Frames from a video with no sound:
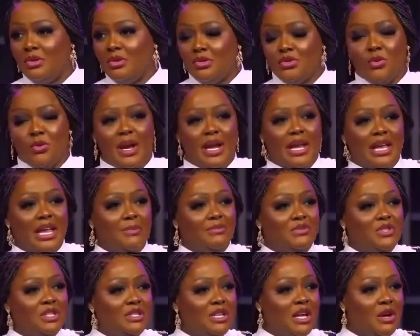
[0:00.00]
So I
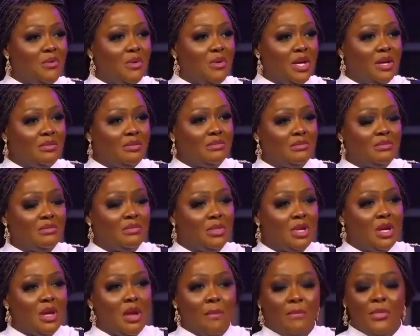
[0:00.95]
kept it that way.
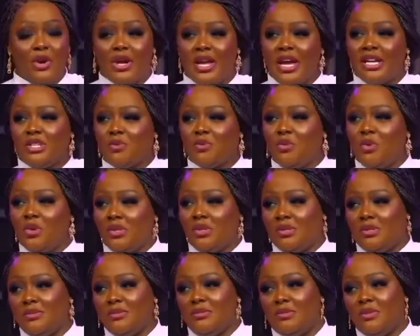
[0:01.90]
But guess
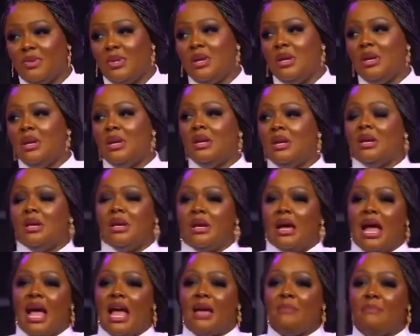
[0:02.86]
what?
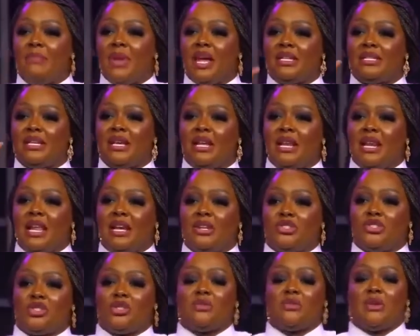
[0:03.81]
I met a
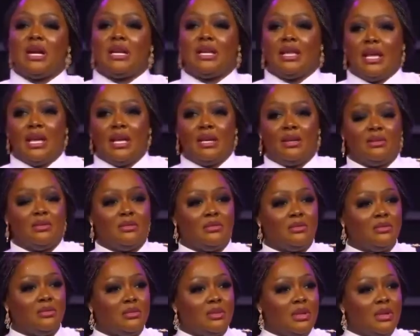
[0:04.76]
lecturer there,
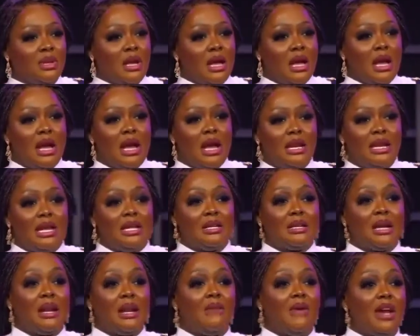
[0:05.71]
and I
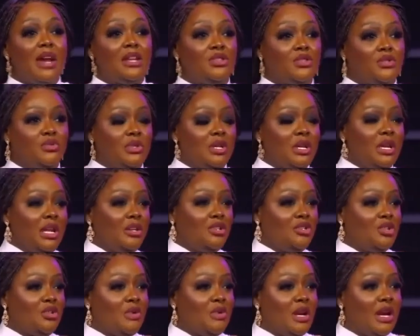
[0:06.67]
cried to the
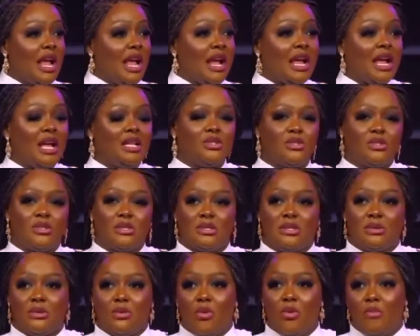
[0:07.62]
lecturer that I can't
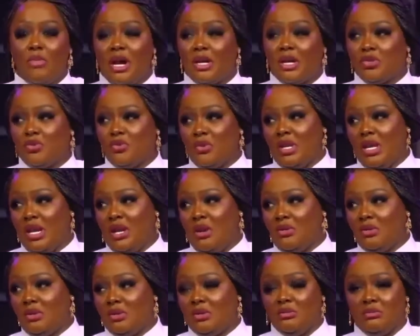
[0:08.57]
go back to
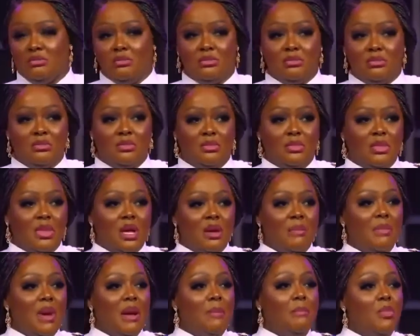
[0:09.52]
Lagos.
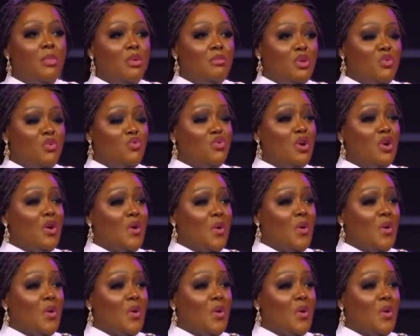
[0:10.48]
My mommy would